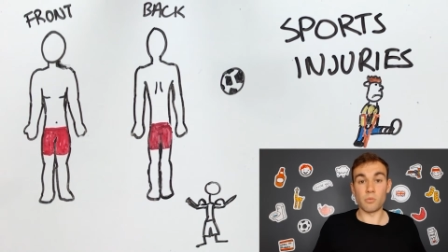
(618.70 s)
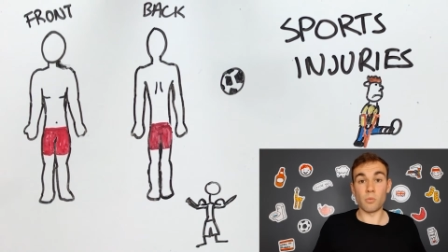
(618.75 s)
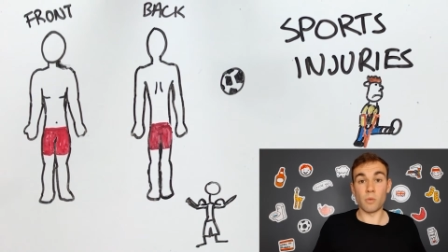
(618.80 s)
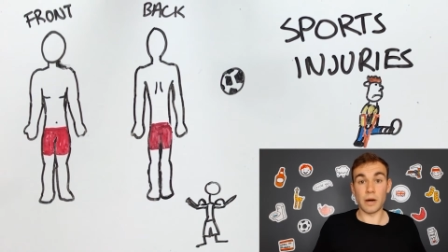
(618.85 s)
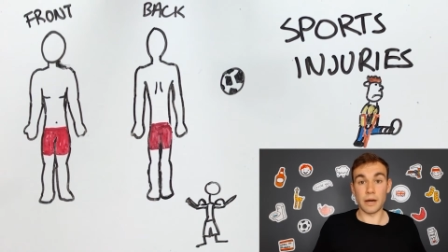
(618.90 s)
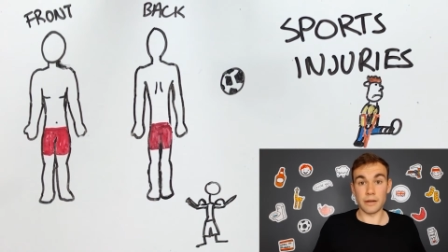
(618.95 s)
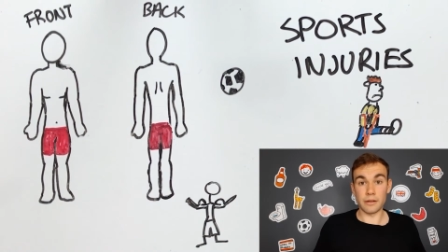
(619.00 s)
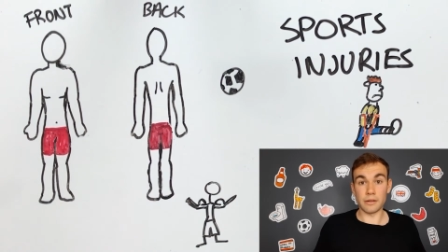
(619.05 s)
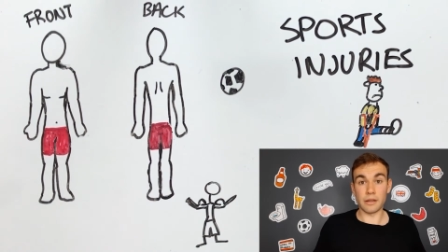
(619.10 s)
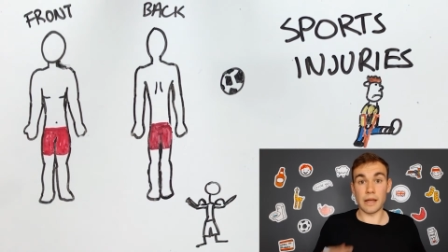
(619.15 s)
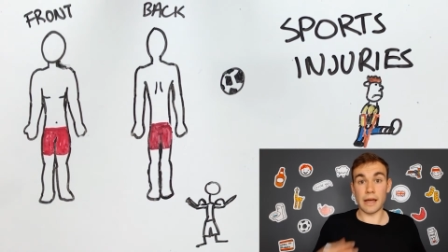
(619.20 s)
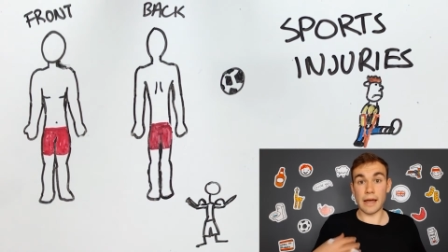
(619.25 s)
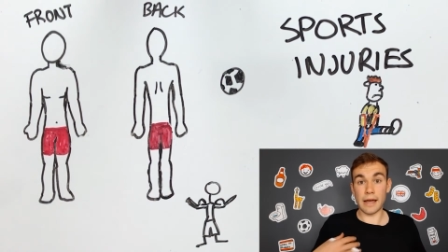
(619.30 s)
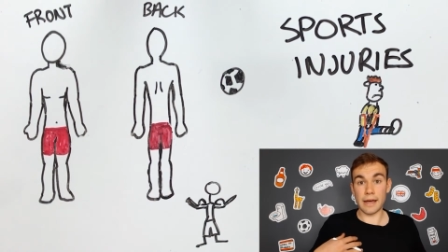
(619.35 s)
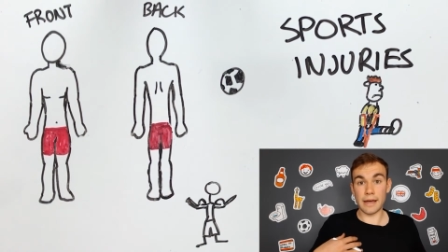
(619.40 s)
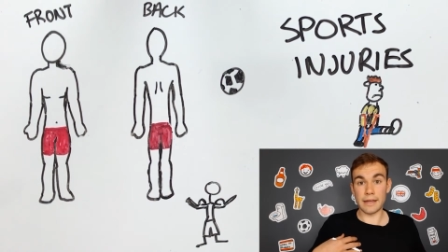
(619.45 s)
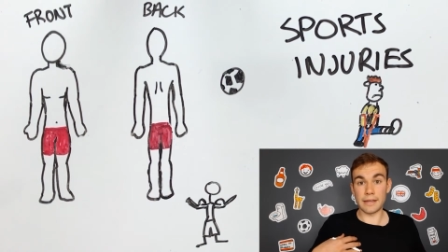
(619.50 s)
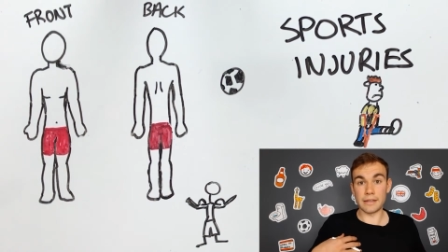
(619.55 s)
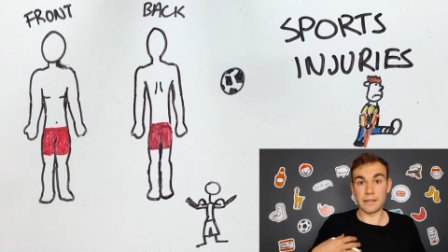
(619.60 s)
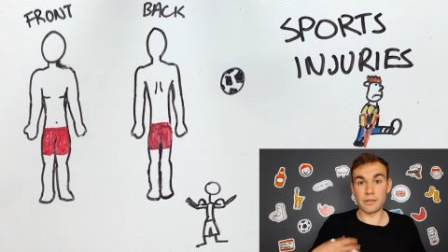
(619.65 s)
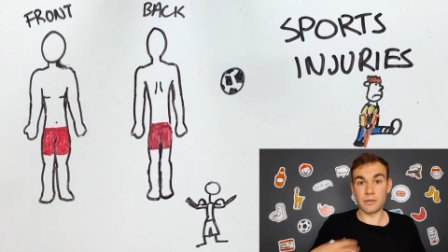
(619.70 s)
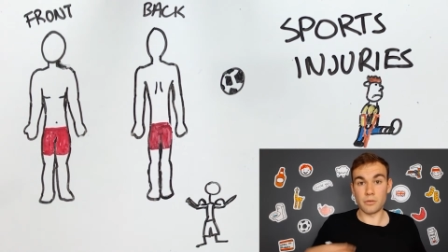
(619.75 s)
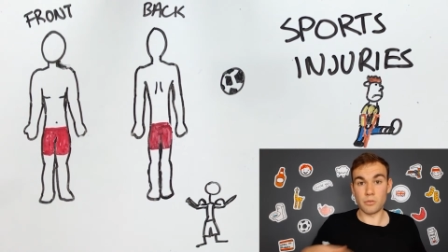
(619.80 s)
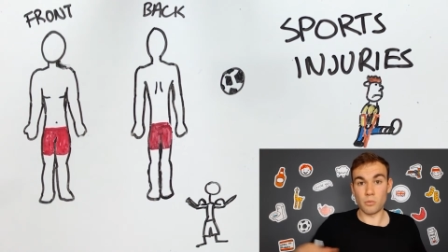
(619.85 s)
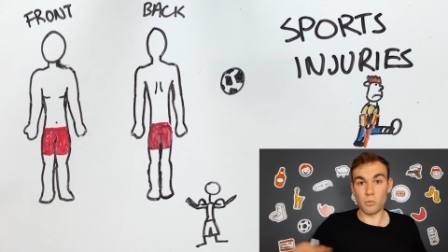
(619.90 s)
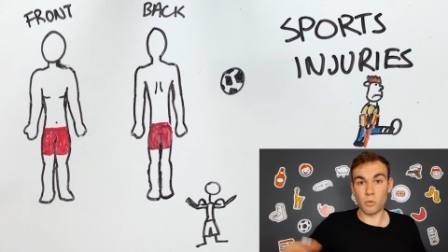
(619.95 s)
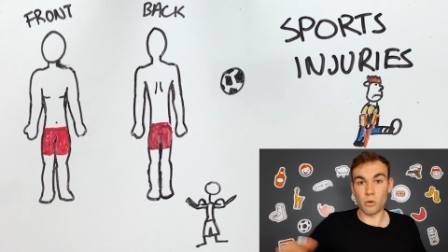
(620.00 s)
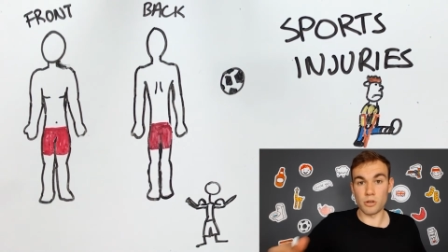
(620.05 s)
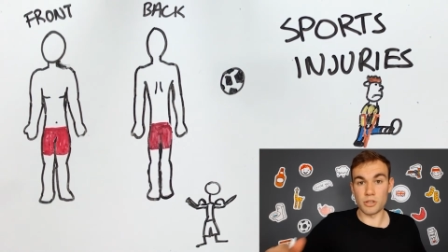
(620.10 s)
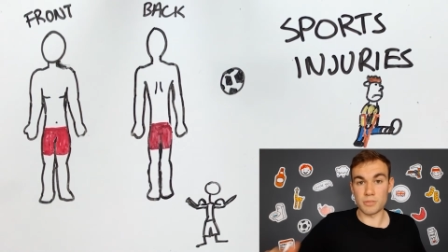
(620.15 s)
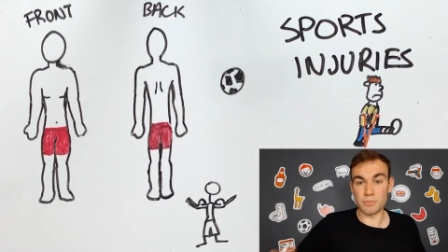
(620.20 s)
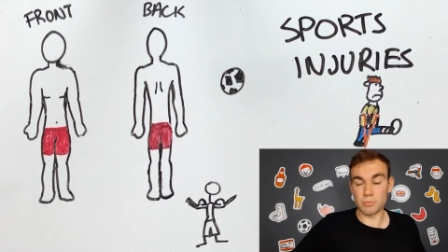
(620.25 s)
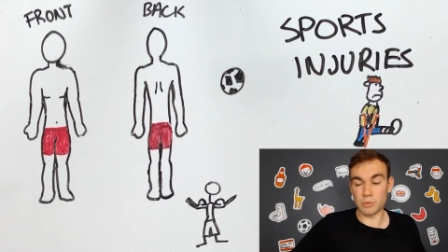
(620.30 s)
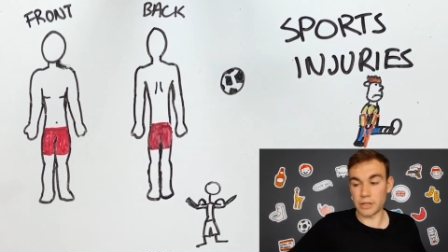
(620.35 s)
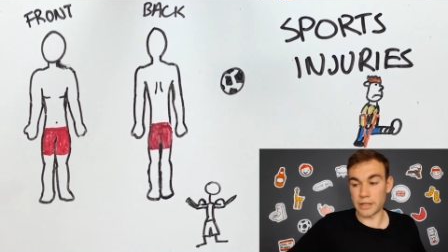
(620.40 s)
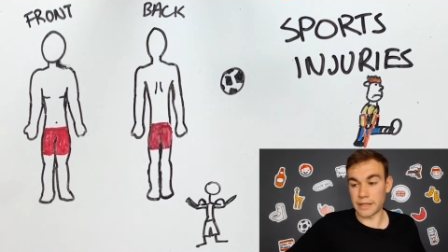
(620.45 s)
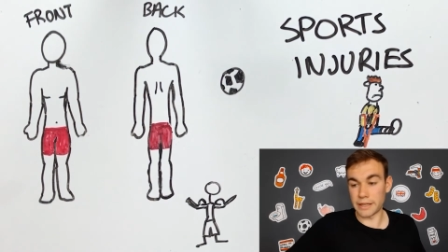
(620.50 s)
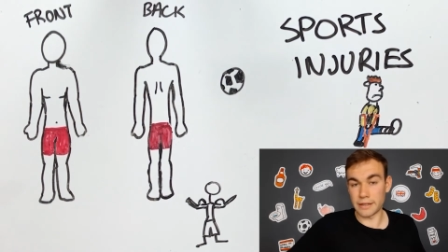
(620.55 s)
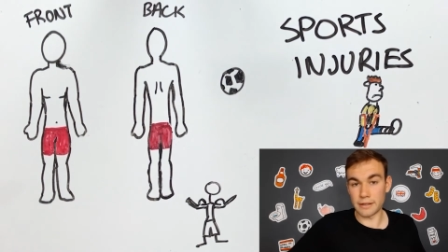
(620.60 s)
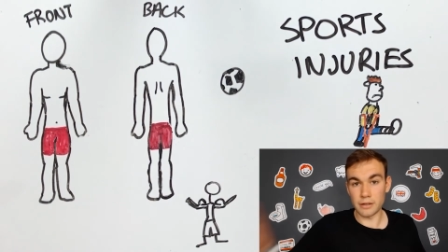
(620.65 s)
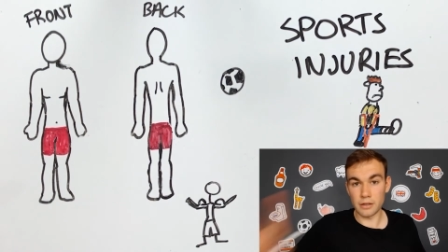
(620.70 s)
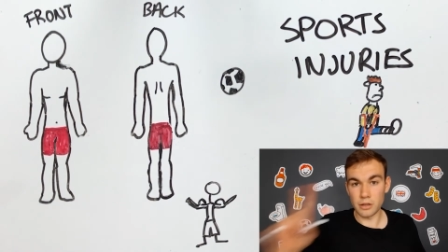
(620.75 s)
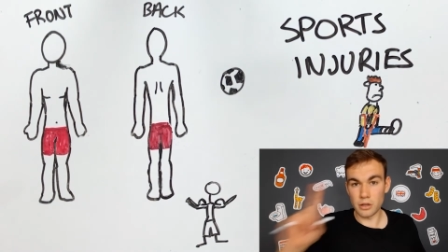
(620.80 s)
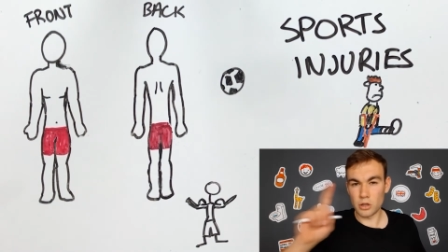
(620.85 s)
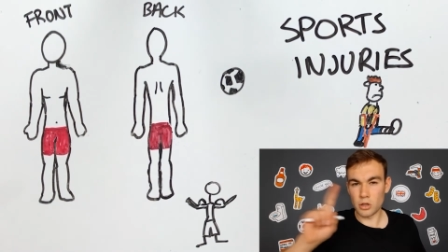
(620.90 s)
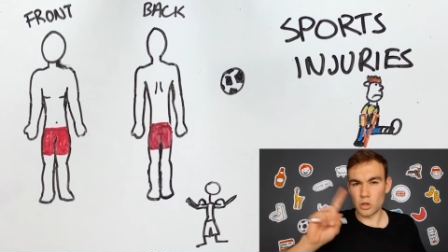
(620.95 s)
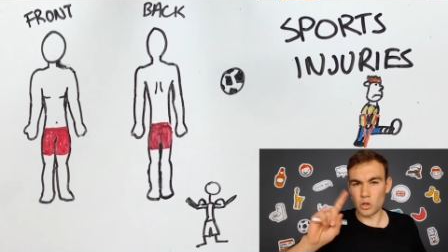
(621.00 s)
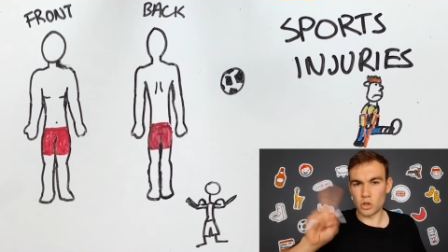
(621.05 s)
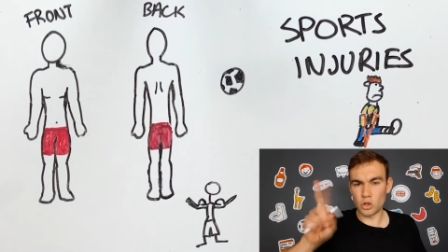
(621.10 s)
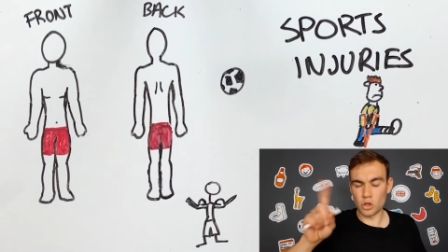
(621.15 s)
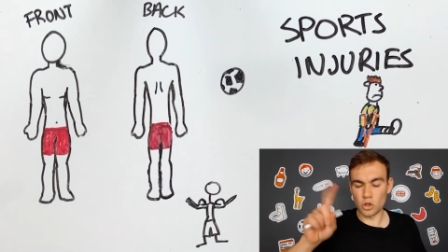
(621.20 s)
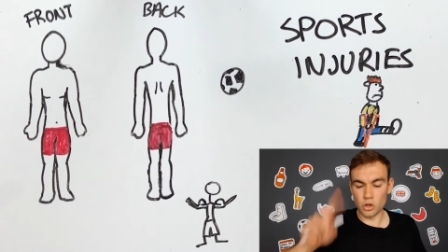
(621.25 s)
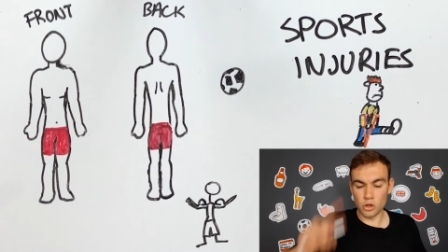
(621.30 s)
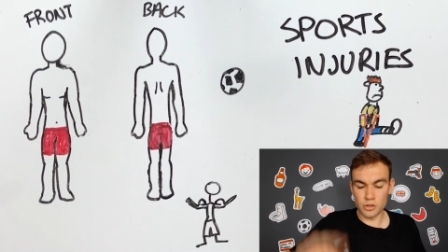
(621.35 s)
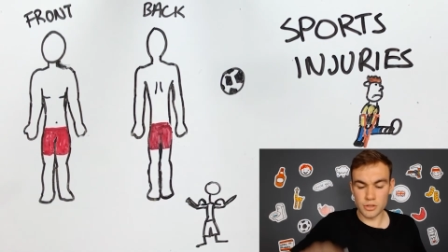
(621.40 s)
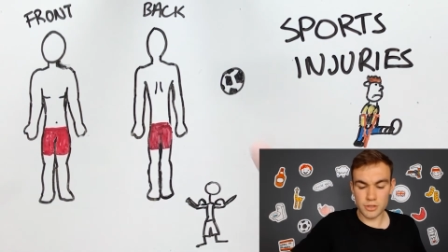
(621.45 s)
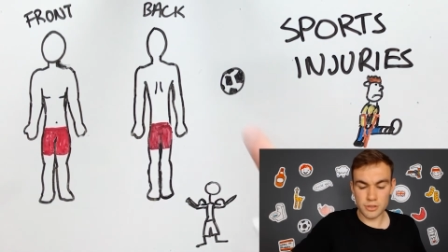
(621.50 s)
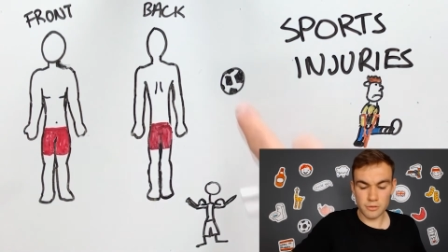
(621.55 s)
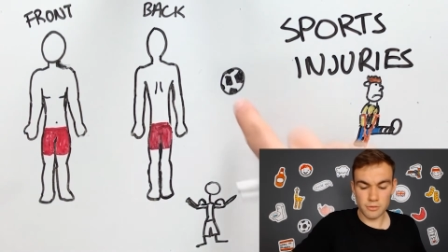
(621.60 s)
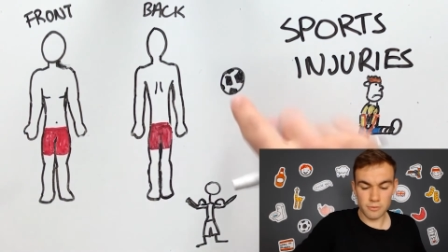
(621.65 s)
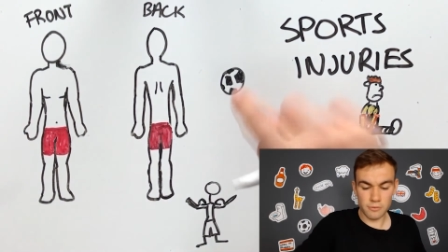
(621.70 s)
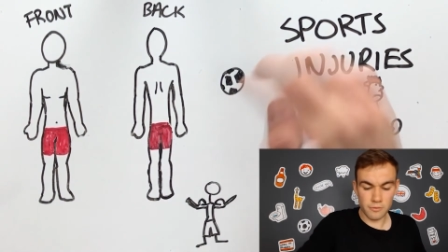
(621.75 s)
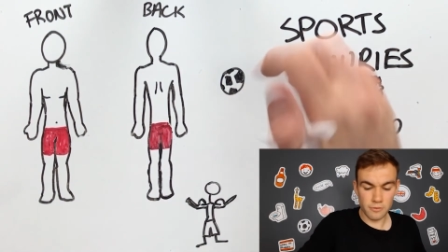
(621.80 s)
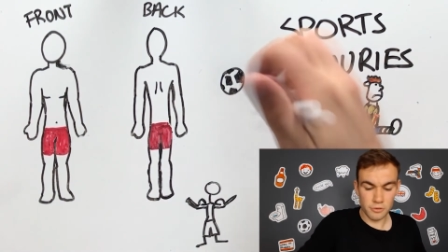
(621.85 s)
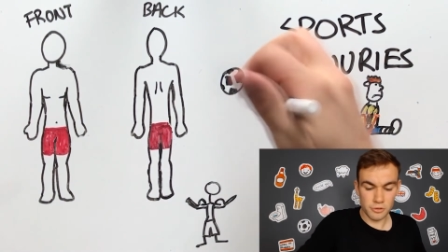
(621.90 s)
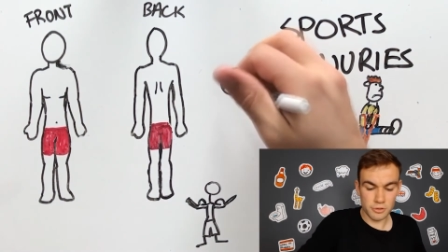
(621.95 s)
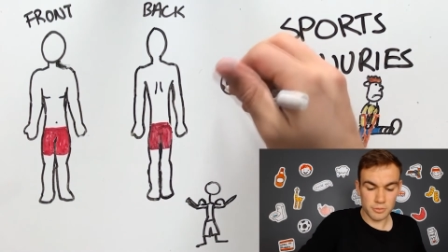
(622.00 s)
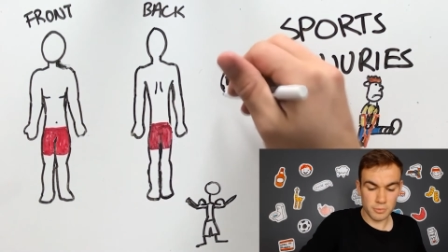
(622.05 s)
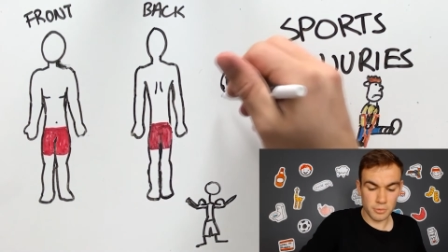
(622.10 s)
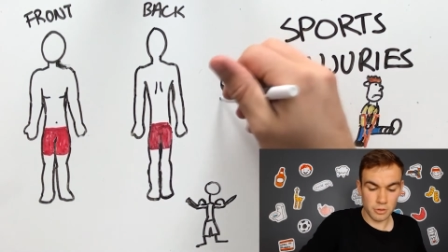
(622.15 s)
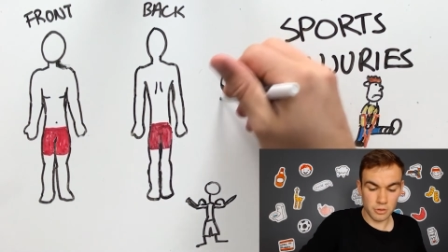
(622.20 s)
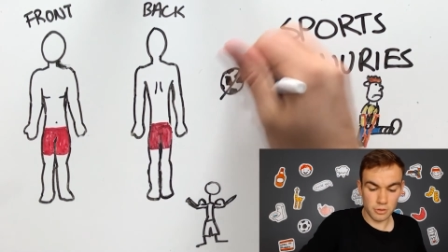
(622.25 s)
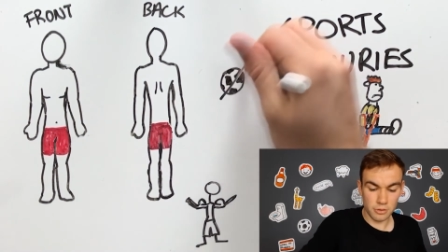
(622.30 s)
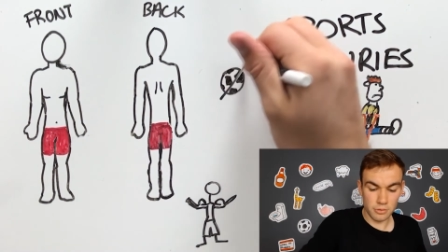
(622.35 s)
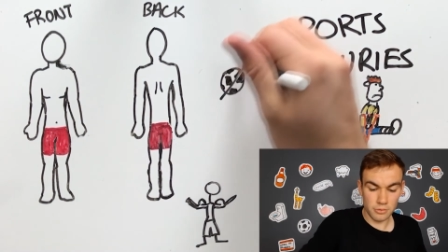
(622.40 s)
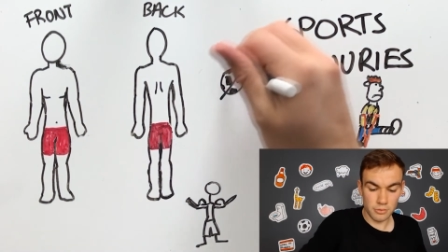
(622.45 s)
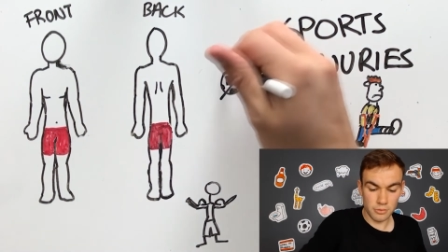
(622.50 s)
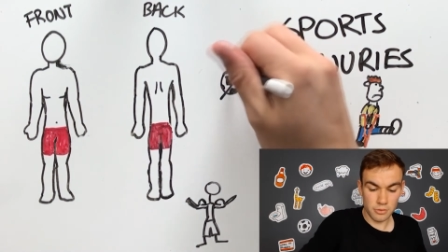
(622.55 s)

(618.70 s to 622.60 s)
while I was playing not football,